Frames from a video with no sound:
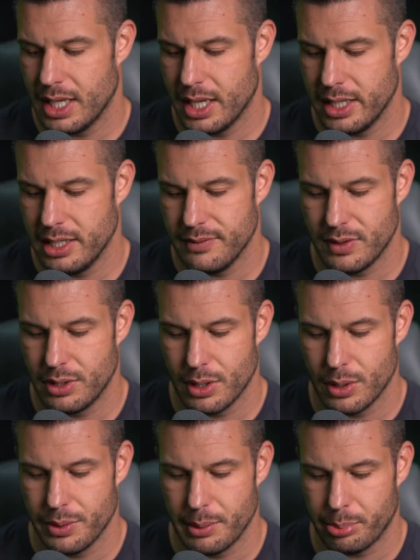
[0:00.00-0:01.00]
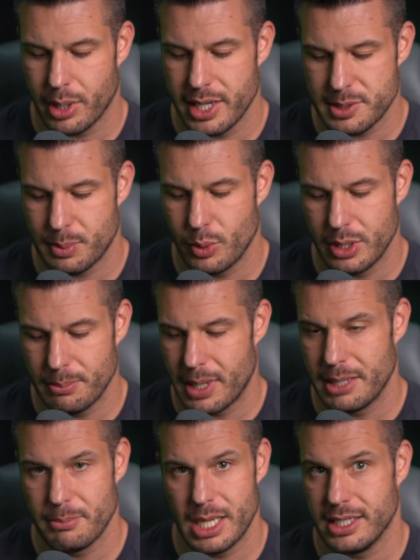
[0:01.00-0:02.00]
even though the price point
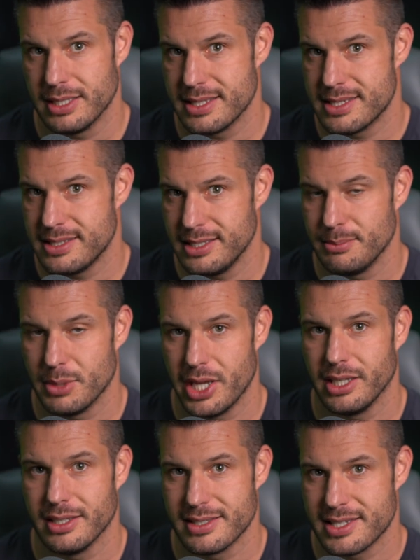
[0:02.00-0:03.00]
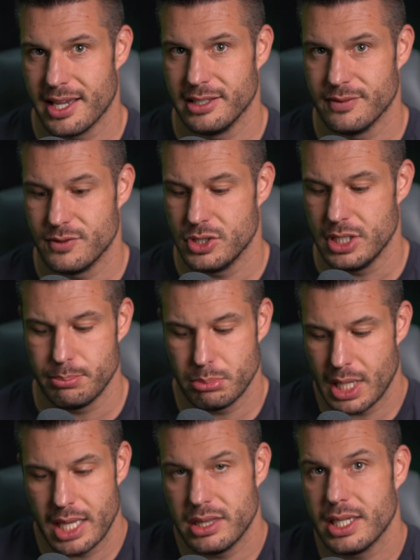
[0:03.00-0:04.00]
might make it seem like it's kind of cheap.
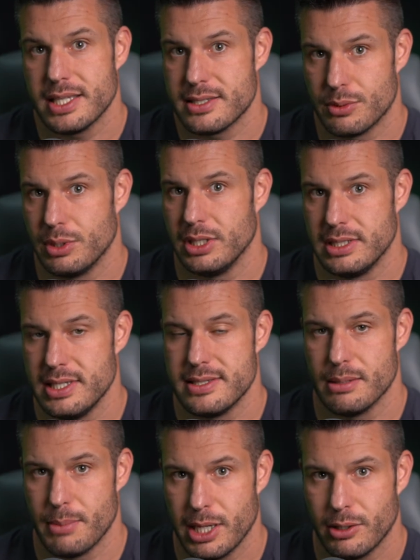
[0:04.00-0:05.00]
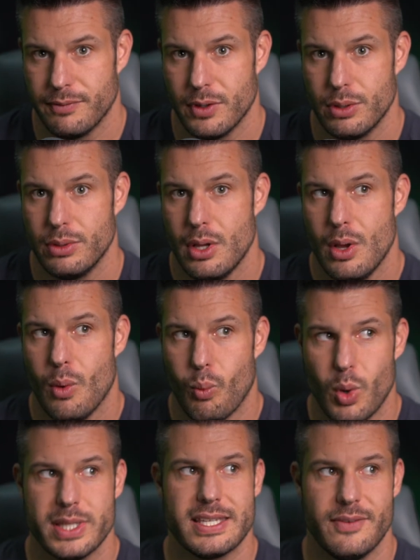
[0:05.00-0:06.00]
I think it's a really decent microphone
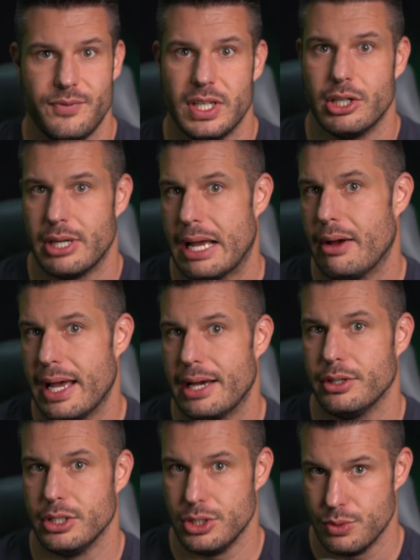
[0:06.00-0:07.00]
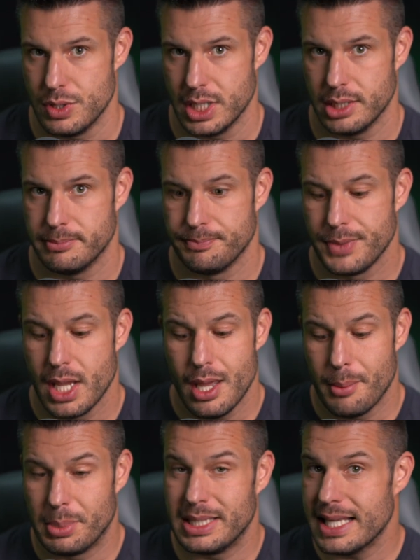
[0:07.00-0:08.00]
once I figured out how to use it.
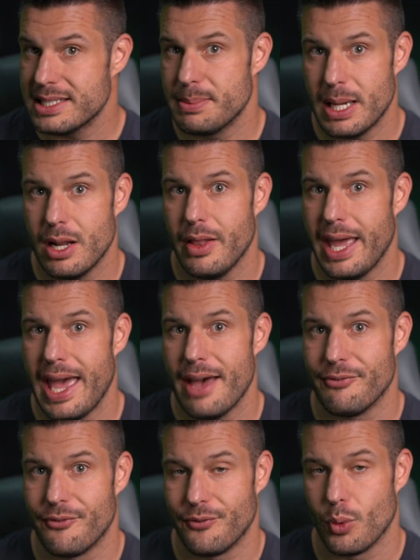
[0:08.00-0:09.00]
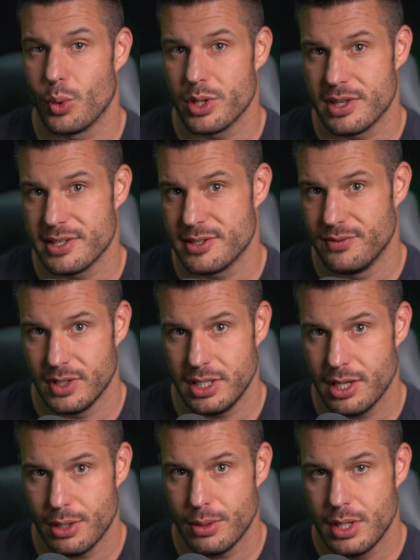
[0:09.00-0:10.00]
But that's about all I have for this
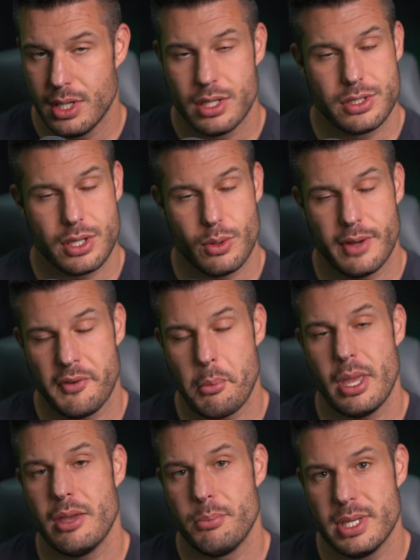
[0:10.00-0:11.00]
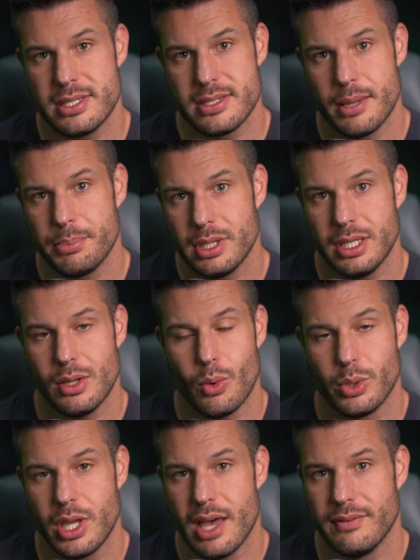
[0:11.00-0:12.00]
video. So if I may have missed something,
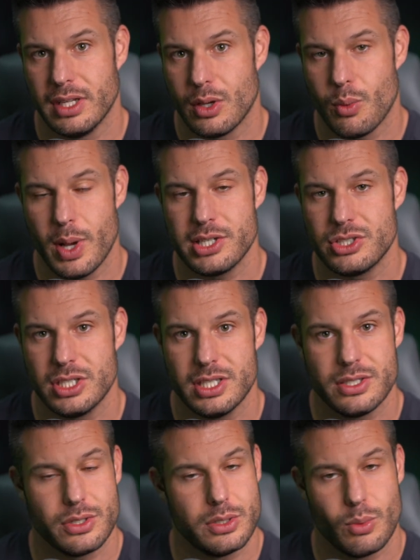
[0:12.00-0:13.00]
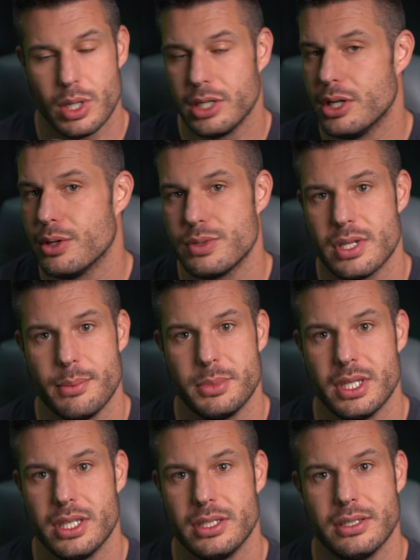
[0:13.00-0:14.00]
or you have any questions, or you want to know
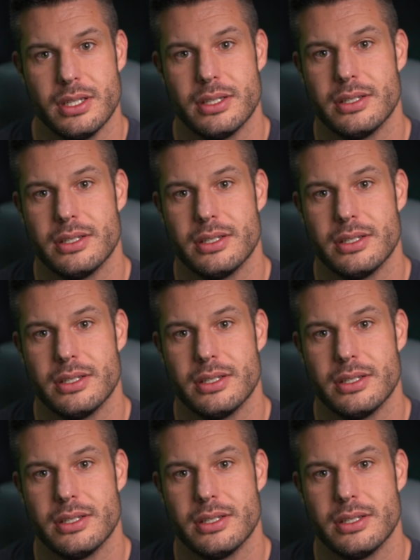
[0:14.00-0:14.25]
something,